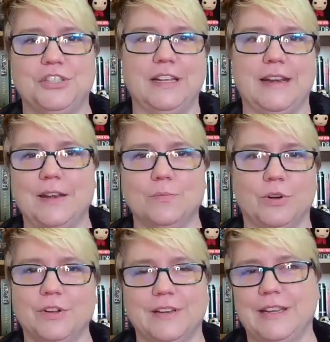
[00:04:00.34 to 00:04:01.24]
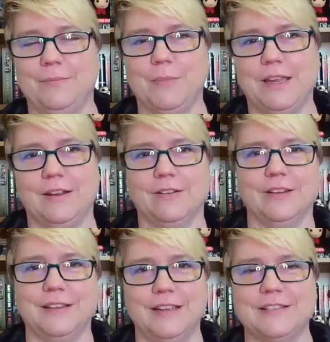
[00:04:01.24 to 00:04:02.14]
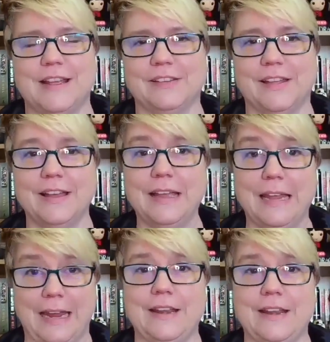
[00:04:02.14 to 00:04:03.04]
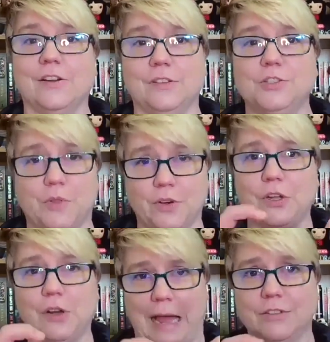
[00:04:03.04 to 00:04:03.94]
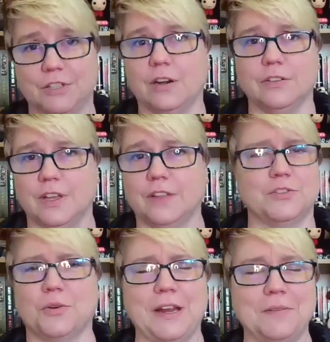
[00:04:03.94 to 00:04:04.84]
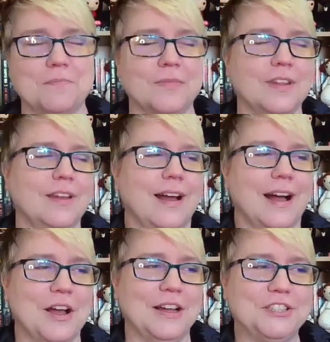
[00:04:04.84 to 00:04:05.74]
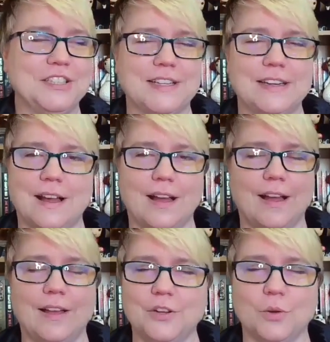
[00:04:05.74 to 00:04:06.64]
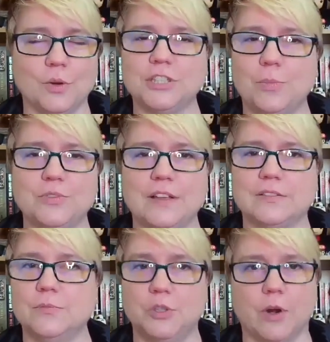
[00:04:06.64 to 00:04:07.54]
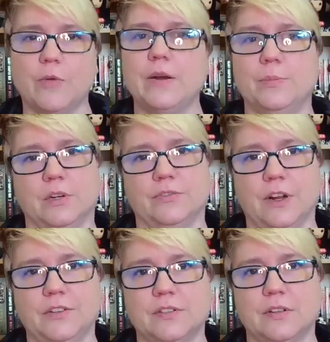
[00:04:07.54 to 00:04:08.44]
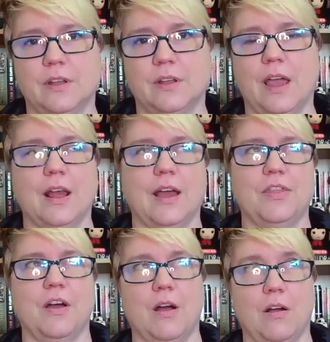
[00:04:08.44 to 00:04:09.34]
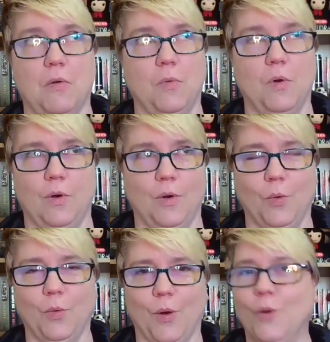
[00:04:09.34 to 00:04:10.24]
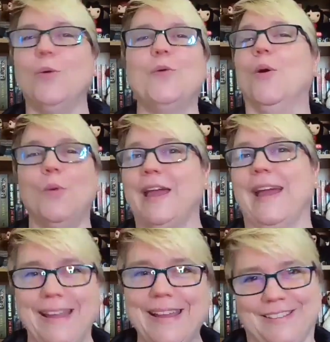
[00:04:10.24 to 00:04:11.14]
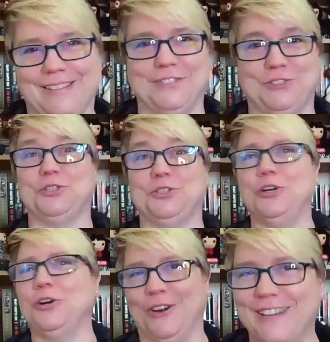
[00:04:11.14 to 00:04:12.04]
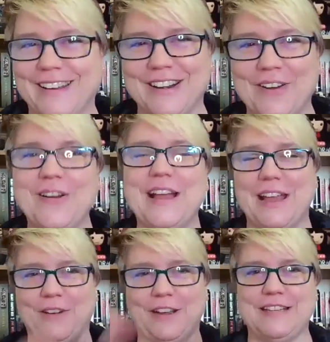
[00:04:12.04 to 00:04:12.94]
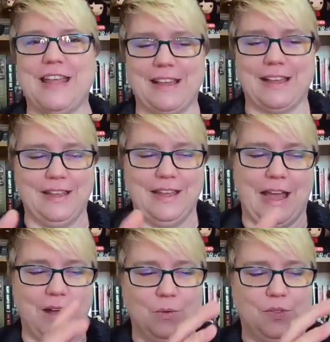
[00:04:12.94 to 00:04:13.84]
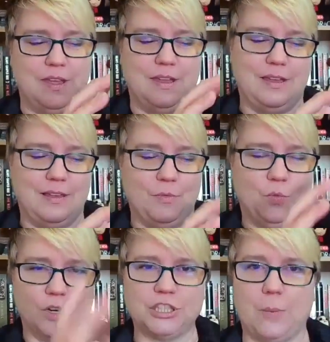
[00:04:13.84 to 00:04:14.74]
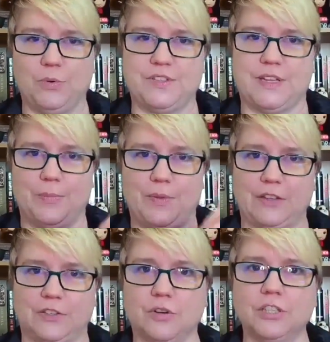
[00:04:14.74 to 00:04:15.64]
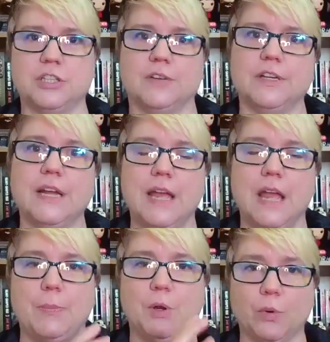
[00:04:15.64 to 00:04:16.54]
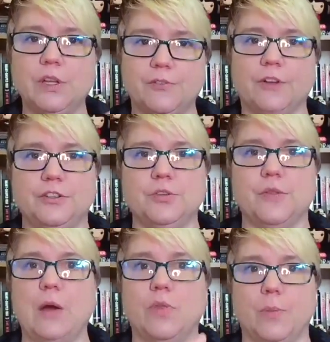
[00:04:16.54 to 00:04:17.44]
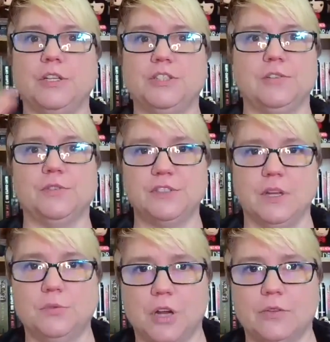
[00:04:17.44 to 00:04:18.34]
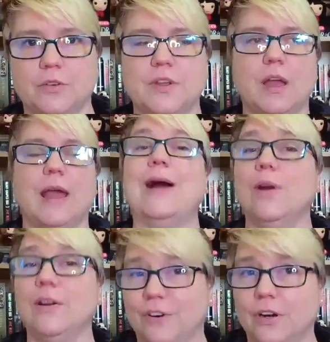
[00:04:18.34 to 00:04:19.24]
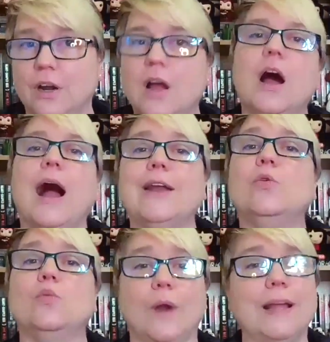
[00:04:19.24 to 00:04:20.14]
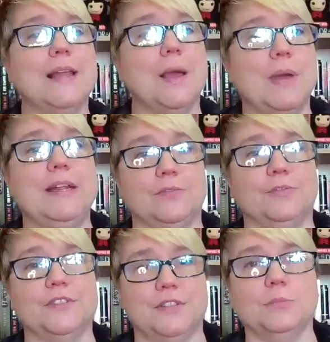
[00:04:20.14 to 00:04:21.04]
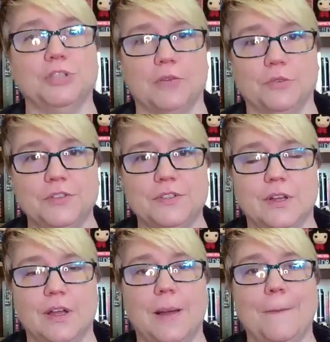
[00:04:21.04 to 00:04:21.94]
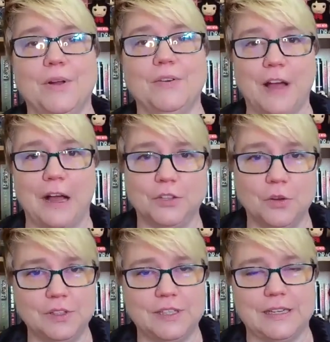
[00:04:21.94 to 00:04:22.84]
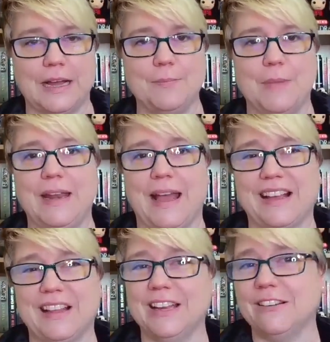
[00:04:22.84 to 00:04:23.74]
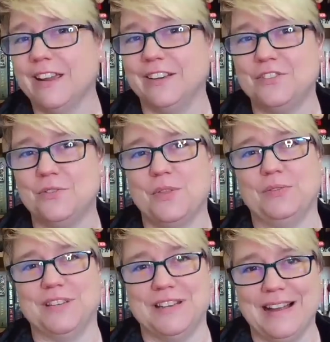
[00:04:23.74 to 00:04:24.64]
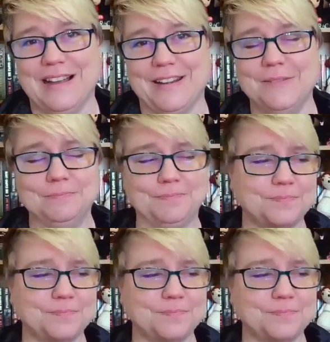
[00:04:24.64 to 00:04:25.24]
she in Edinburgh and me here in East Anglia, eating our lunch with our little avatars on the screen. And she said, your workshop was awesome. Do you want to write a book for us? And I thought, well, oh, okay, sure. You know, if I take how the workshop was set up and that structure of it, it'd be really fun to do that with a bunch of different subgenres. However, I don't write that many different subgenres, but Val Nolan and I met at Clarion in 2009,